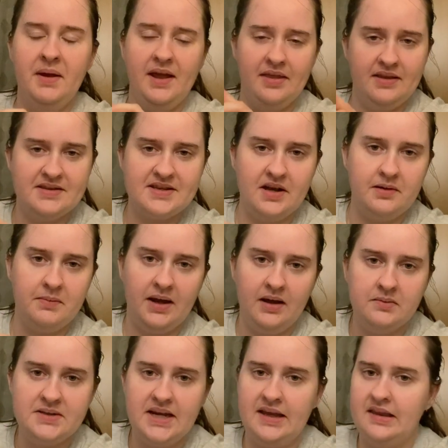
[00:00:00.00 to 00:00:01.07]
yeah, that's kind of my
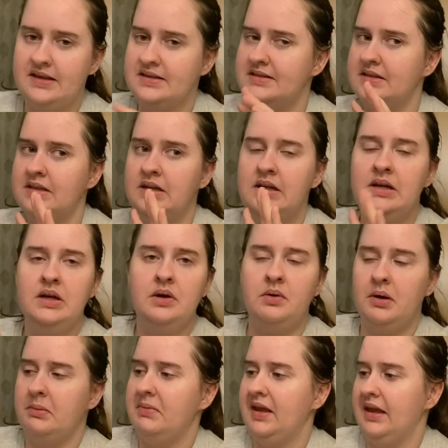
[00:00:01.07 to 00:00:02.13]
update. That's what
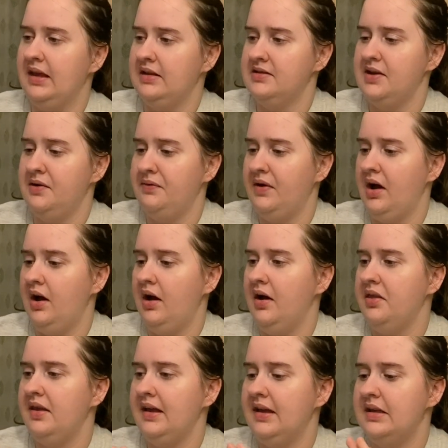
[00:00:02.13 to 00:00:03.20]
I'm thinking so far. I
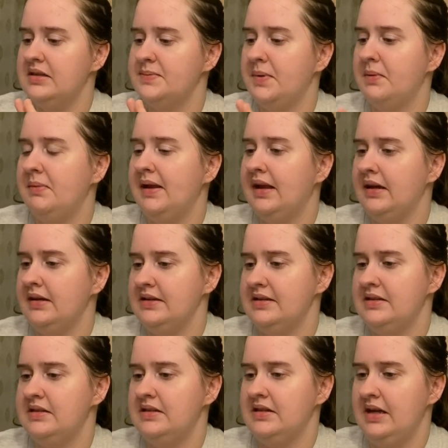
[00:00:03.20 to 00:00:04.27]
think it's probably gonna
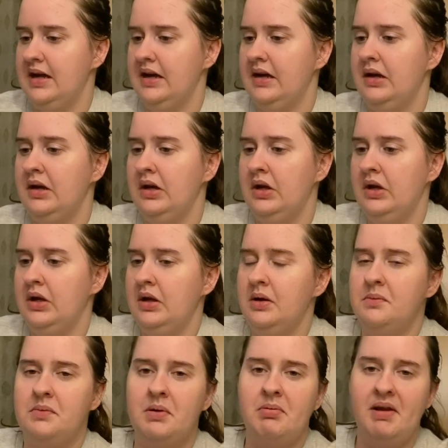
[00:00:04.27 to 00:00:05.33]
sit
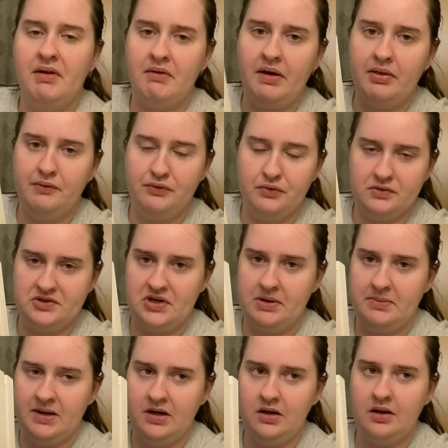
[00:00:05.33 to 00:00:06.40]
probably around the 4-star
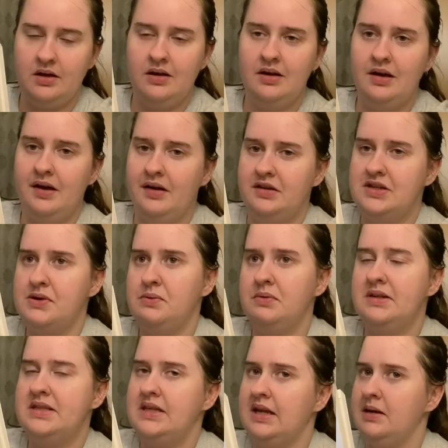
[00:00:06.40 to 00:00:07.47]
mark. I don't
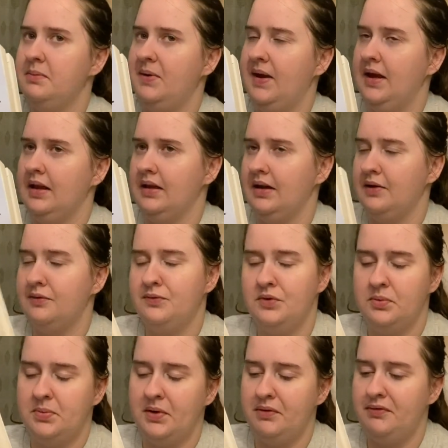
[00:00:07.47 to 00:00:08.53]
see it being like a
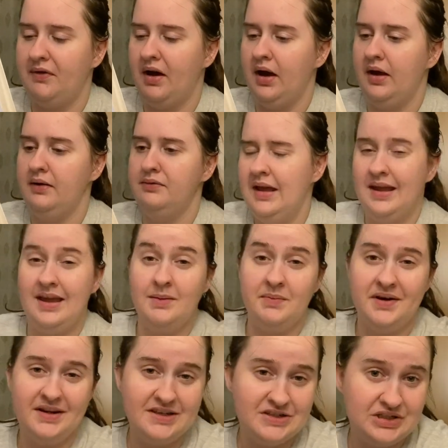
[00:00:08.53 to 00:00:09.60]
4.5. It
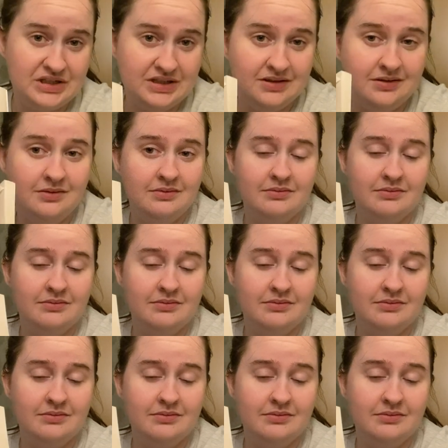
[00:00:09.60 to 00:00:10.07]
might do